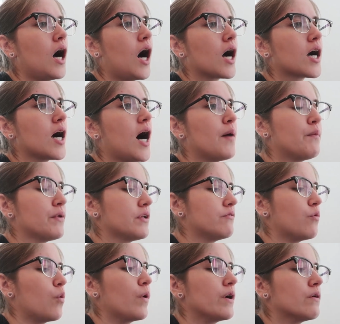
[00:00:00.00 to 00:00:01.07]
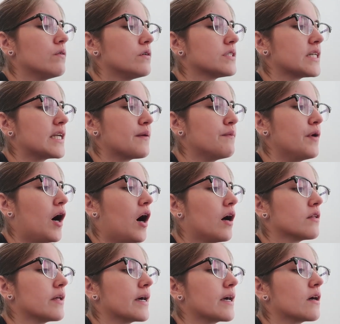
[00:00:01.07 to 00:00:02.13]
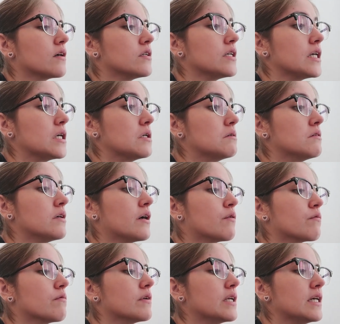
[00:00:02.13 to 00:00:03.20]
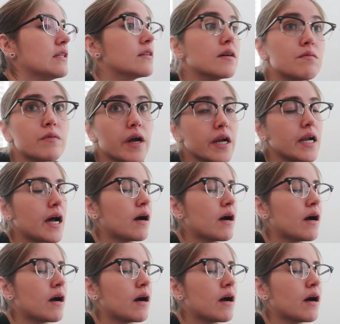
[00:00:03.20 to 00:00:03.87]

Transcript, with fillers: a couple of oils, and I'm not like, you know, need them right